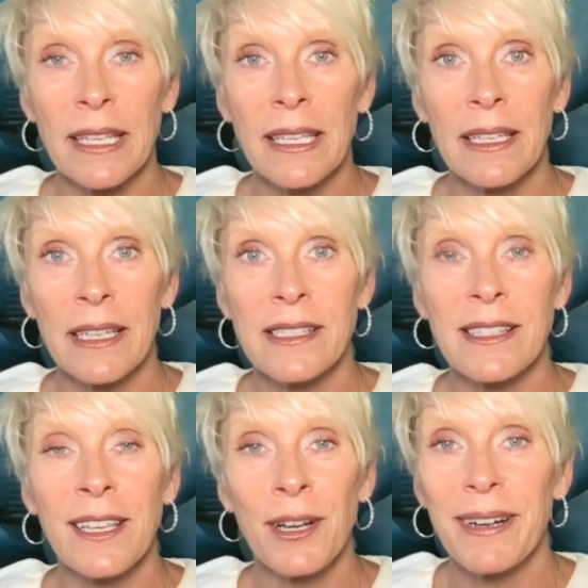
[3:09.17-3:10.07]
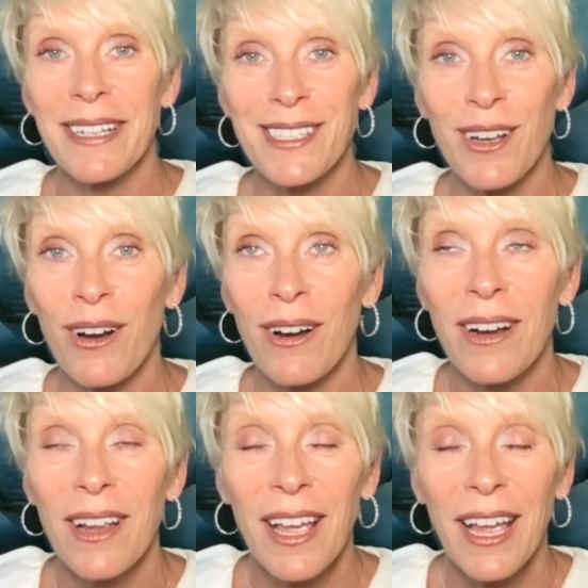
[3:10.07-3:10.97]
His lyrics
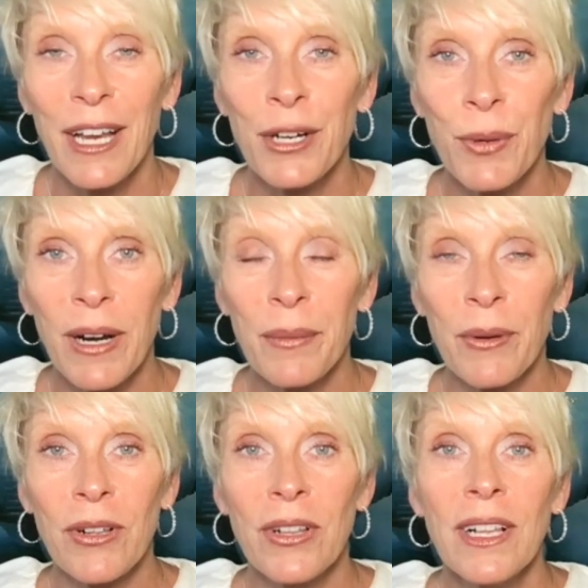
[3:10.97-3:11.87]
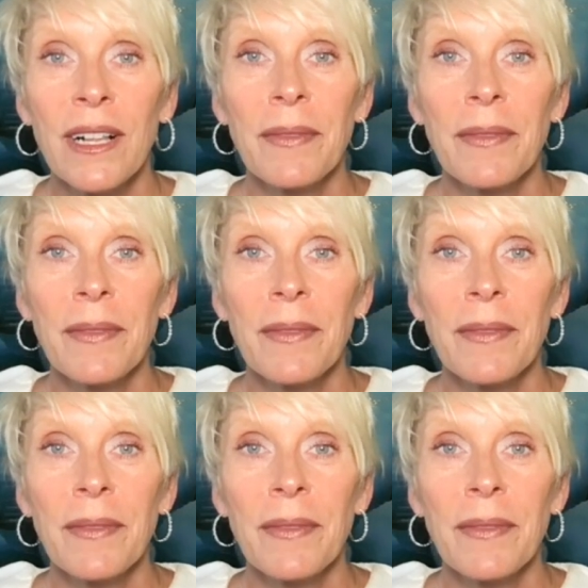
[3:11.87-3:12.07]
are incredible.